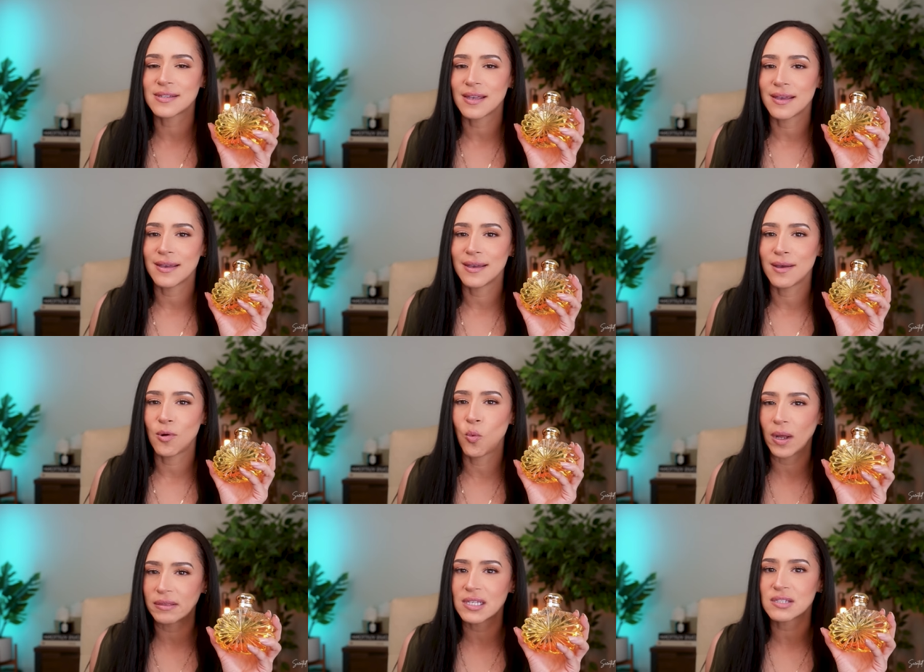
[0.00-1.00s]
is
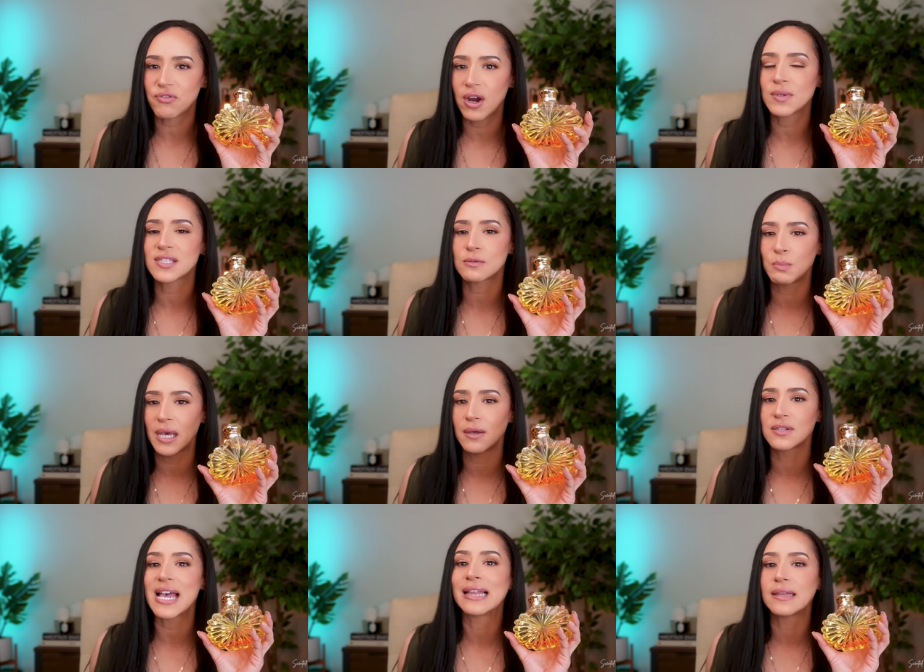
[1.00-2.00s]
what this
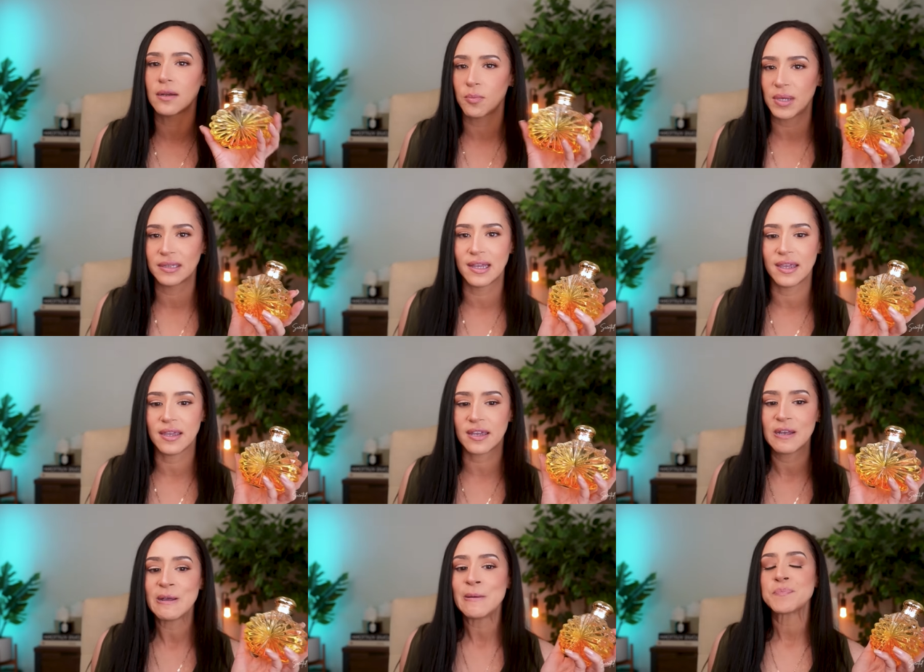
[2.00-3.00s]
fragrance smells a little bit
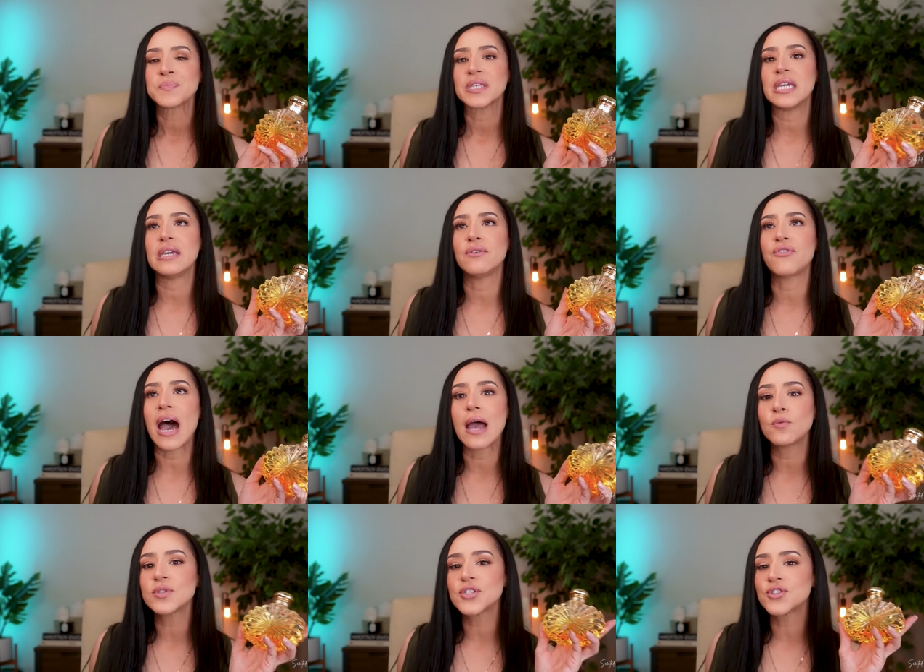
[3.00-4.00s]
like
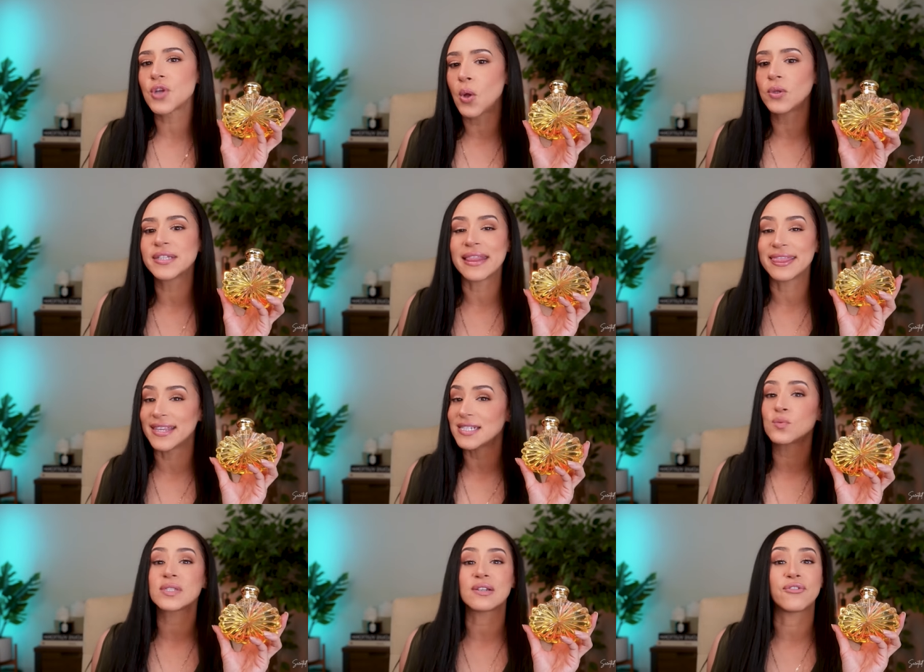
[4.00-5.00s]
if I was told
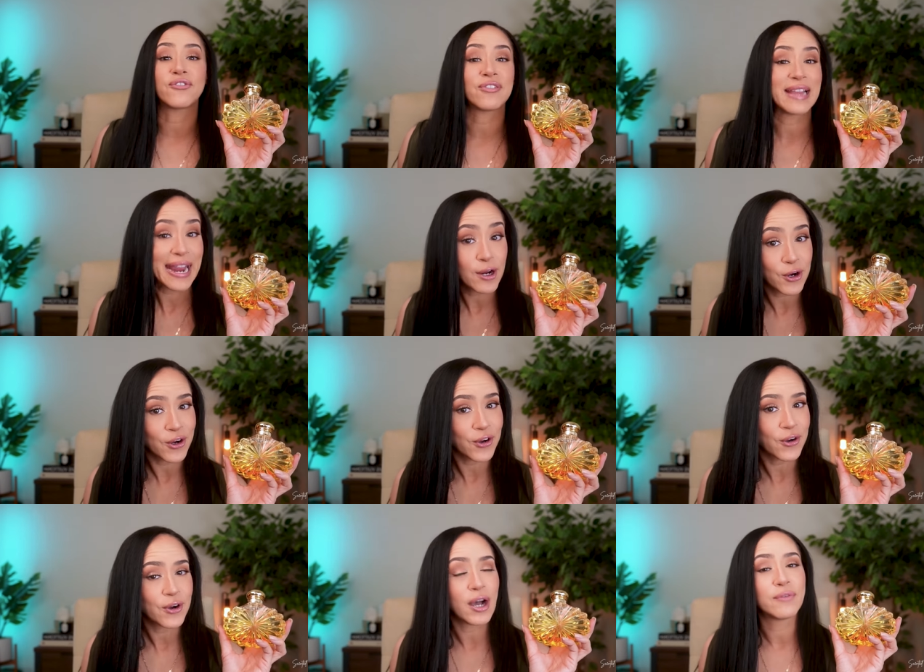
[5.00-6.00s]
that this was a
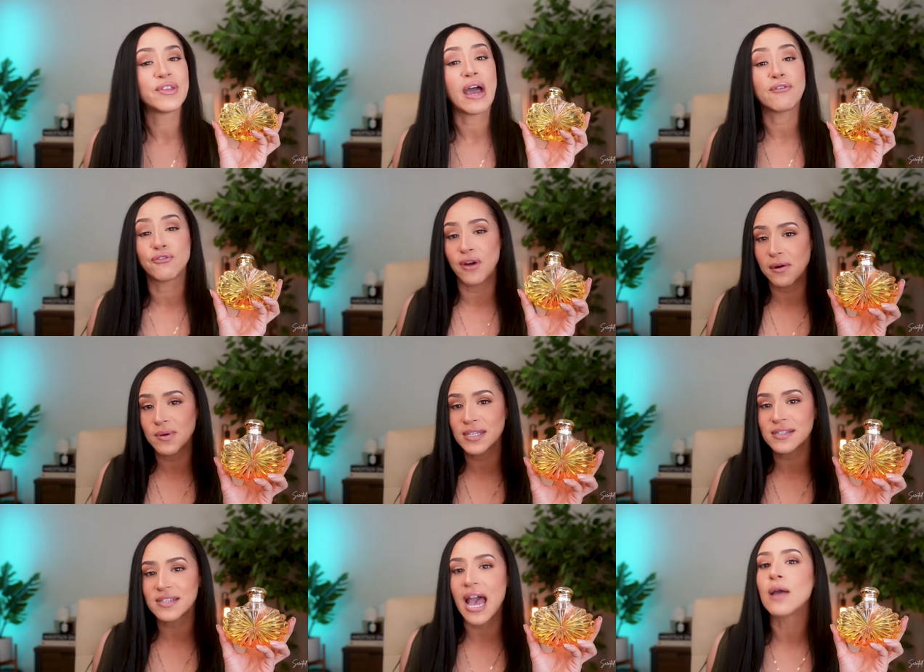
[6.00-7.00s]
flanker of that
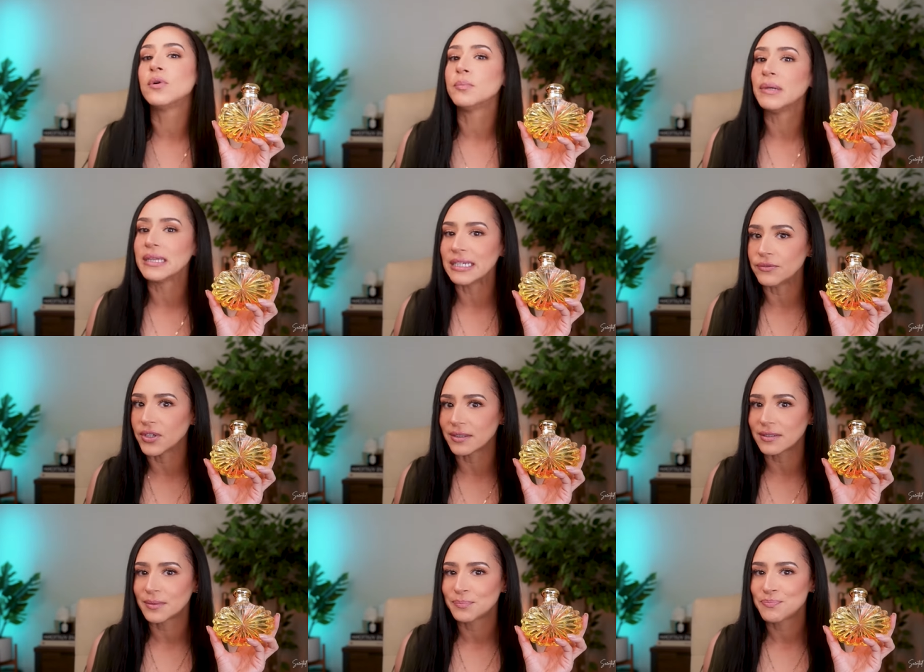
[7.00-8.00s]
fragrance, I would
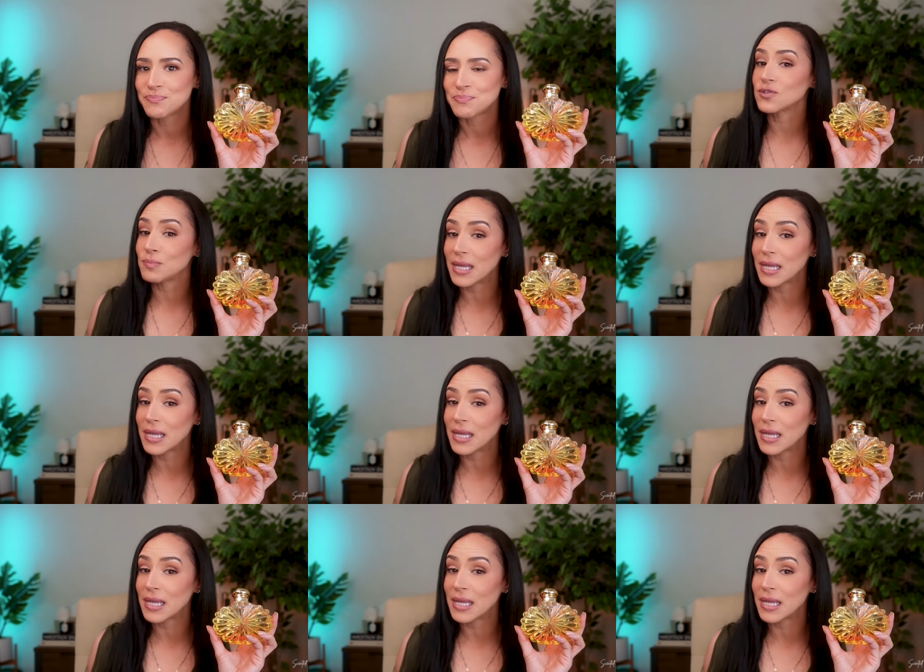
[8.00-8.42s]
believe it.